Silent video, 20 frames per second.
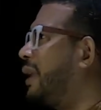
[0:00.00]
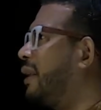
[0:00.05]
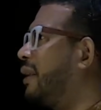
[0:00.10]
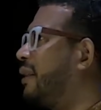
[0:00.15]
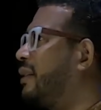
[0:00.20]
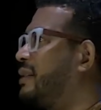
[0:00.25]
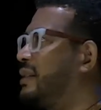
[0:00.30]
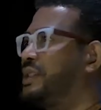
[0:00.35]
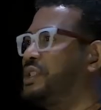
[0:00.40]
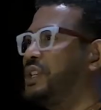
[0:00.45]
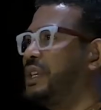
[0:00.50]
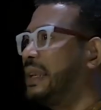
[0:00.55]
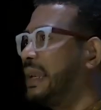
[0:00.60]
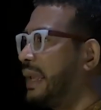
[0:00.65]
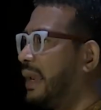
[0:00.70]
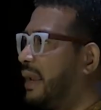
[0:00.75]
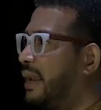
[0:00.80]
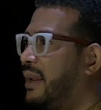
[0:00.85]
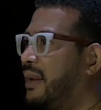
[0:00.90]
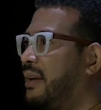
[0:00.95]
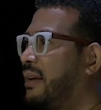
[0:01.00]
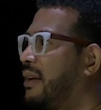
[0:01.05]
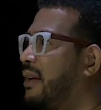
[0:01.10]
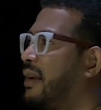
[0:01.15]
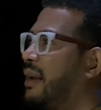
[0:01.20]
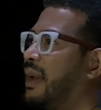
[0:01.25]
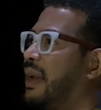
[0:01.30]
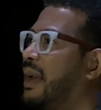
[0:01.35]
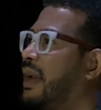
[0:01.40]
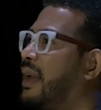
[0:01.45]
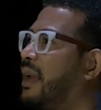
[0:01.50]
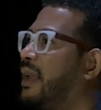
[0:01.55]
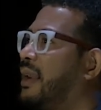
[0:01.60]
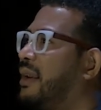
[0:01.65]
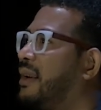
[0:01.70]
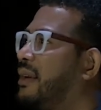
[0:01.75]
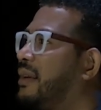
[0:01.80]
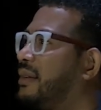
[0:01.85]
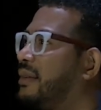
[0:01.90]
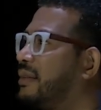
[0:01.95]
been to Chile
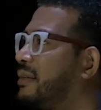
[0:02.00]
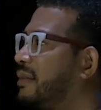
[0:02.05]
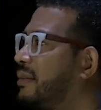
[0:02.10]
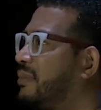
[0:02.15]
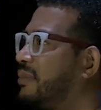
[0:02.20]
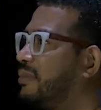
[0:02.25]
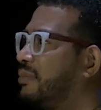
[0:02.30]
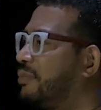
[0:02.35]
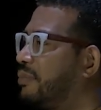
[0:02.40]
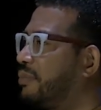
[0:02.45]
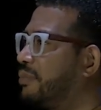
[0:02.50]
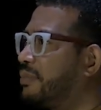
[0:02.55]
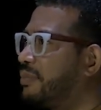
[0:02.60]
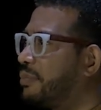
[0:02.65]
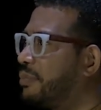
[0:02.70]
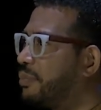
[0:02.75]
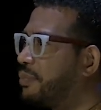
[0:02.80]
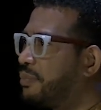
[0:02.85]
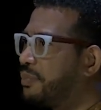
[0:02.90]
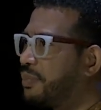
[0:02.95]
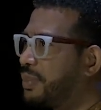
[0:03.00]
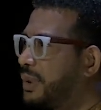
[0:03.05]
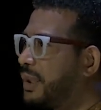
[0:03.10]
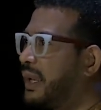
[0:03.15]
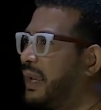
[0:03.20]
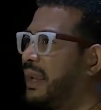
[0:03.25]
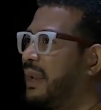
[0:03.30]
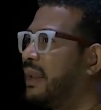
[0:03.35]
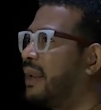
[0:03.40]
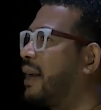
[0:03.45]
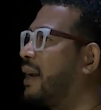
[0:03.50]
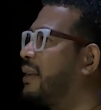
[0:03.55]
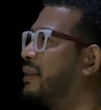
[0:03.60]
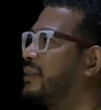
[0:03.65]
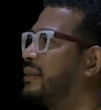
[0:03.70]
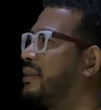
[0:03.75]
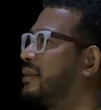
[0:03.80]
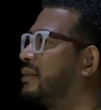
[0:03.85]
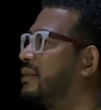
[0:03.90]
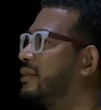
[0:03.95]
and
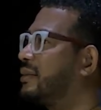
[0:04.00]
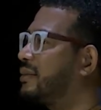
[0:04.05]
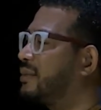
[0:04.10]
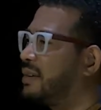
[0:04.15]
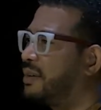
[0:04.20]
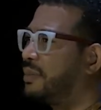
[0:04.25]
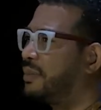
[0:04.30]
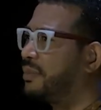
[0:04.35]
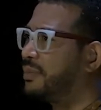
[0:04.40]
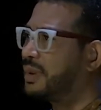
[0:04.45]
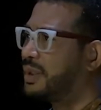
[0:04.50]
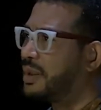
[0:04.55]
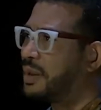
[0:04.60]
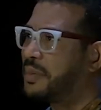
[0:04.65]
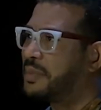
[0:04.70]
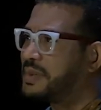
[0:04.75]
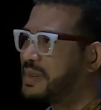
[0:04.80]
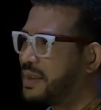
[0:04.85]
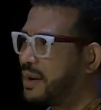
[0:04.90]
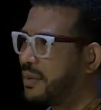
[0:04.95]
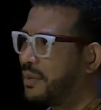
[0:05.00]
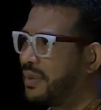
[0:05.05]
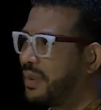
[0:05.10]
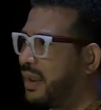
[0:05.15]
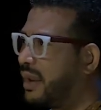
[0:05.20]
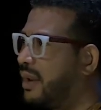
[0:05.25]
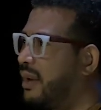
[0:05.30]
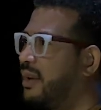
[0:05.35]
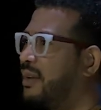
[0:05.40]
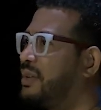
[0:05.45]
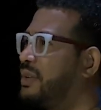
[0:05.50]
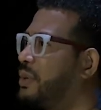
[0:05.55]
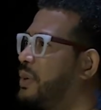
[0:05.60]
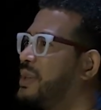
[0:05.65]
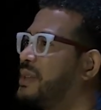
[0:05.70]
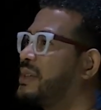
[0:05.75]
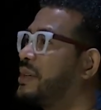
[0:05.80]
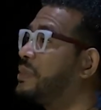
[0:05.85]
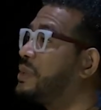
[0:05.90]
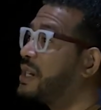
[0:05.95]
played at some clubs down
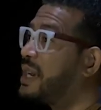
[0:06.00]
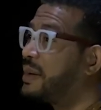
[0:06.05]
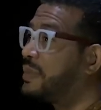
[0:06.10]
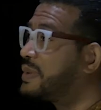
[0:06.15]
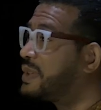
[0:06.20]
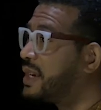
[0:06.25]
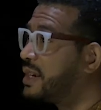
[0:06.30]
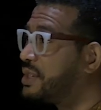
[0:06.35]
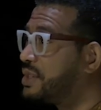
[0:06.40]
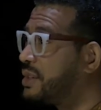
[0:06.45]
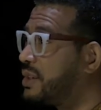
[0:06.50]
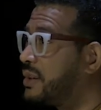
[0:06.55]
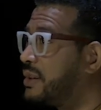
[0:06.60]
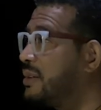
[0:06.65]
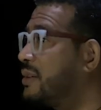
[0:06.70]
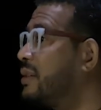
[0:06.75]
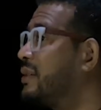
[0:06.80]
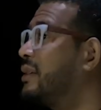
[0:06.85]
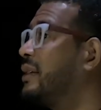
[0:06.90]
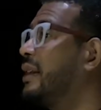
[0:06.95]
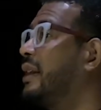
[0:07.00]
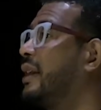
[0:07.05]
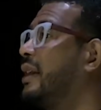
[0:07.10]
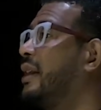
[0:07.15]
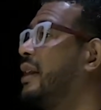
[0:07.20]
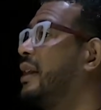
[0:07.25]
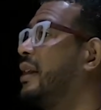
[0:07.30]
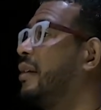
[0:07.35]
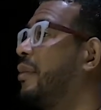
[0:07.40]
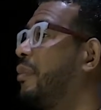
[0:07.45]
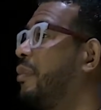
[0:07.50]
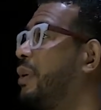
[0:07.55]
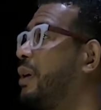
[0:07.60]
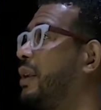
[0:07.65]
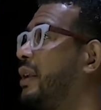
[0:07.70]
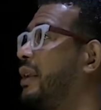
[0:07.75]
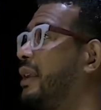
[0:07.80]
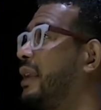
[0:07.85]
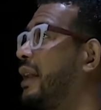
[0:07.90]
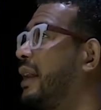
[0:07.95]
there doing some jam sessions.
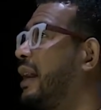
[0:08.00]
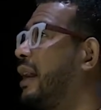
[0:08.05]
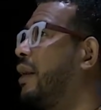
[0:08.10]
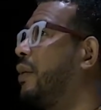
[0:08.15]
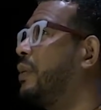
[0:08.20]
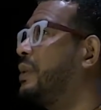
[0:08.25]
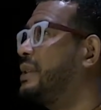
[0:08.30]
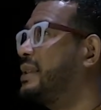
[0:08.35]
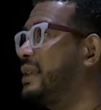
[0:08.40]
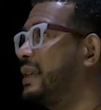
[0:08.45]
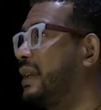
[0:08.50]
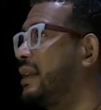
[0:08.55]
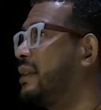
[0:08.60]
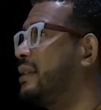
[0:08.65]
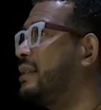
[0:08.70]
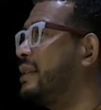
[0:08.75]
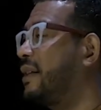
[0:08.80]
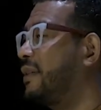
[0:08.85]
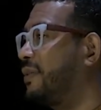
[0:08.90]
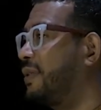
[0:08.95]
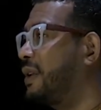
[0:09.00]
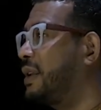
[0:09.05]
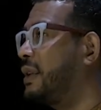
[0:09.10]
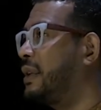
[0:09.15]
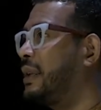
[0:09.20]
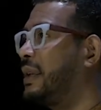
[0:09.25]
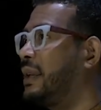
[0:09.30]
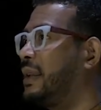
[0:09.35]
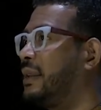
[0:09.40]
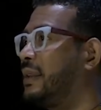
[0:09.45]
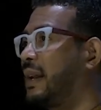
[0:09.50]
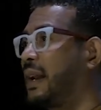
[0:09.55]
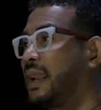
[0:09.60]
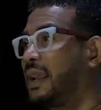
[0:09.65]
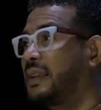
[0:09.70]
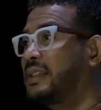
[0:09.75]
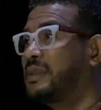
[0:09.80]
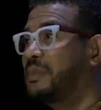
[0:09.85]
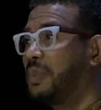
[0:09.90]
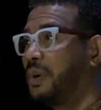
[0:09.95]
But I would say
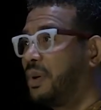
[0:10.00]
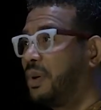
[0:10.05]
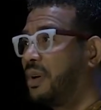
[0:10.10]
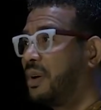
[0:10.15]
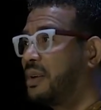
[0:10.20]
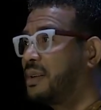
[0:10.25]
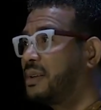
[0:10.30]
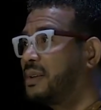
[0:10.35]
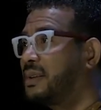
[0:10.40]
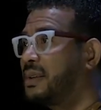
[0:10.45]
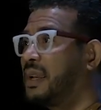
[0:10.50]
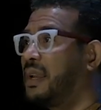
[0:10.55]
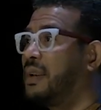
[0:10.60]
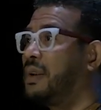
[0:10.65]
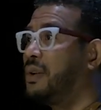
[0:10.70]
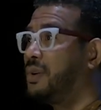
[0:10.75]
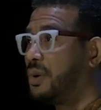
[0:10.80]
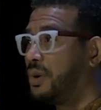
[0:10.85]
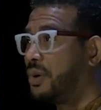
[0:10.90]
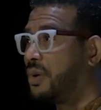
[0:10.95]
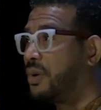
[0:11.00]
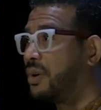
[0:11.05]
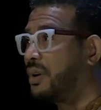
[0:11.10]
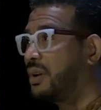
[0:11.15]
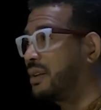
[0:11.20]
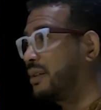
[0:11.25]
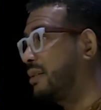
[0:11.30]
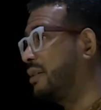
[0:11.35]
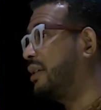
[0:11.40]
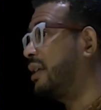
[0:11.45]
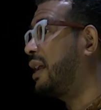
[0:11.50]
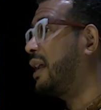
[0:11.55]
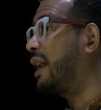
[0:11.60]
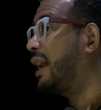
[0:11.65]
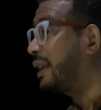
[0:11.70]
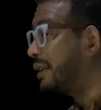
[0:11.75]
definitely that experience in New York